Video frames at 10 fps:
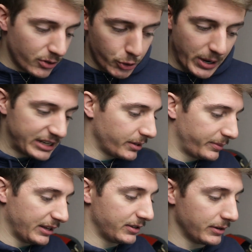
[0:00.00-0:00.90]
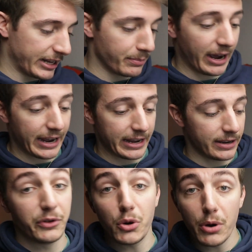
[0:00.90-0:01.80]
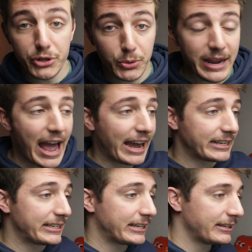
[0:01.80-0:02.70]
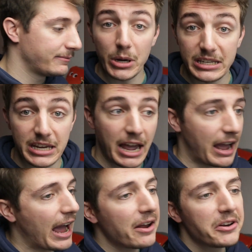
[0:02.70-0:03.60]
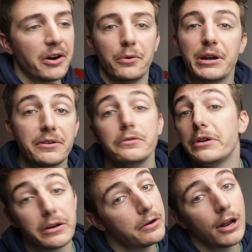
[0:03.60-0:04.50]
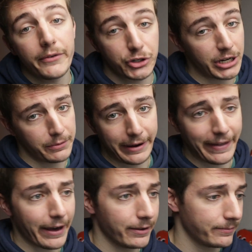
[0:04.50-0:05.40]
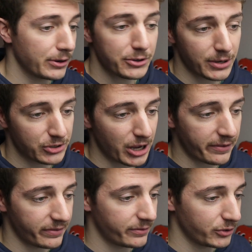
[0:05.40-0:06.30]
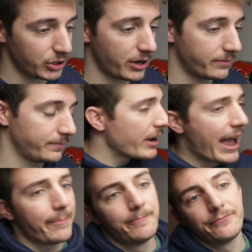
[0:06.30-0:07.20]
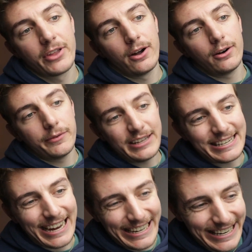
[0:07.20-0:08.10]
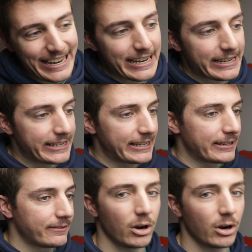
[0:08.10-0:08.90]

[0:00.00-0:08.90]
I don't know, create something to let my viewers react, Twitter, I don't know. We could do a lot of shit right there. We could do some stuff, for sure. So yeah, all of these ideas,